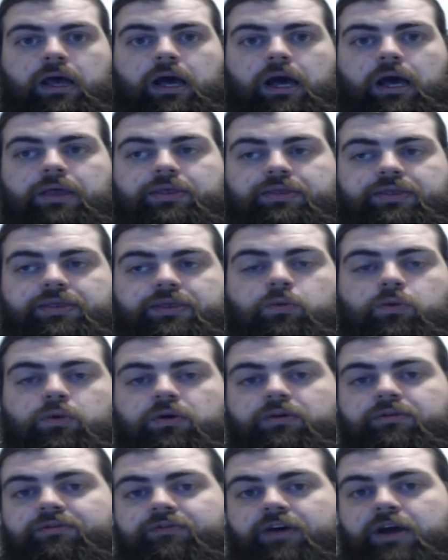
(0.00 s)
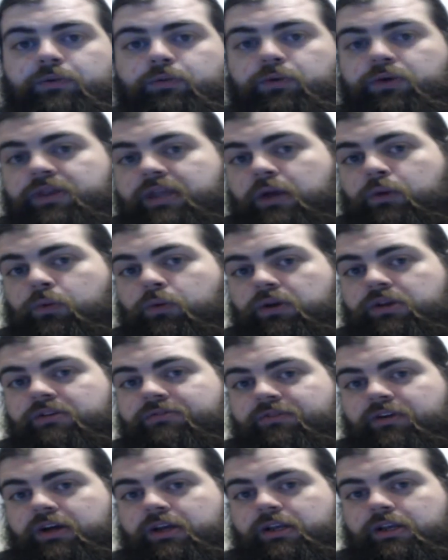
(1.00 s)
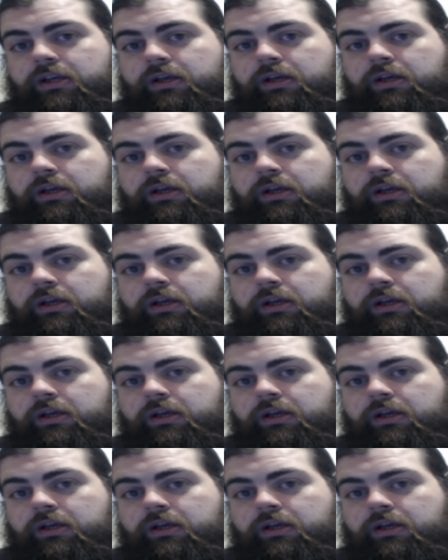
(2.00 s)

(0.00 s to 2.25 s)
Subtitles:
and they will find what they want to find.